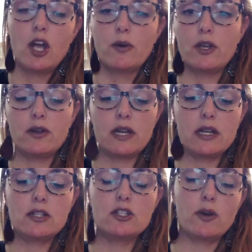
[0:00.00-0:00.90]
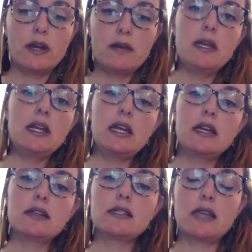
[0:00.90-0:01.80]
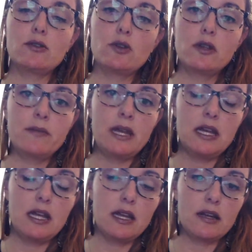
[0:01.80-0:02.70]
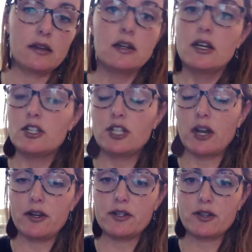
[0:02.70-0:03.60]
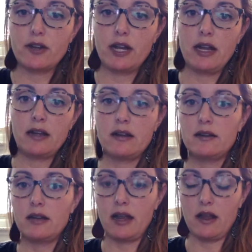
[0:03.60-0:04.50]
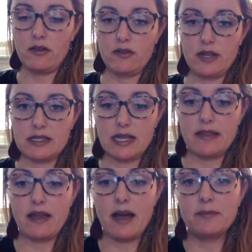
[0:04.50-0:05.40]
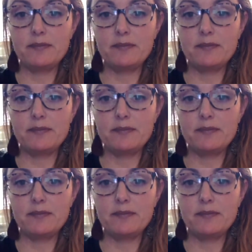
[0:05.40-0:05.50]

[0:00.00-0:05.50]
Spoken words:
where you can join a meeting, schedule a meeting, share your screen, and other things like that.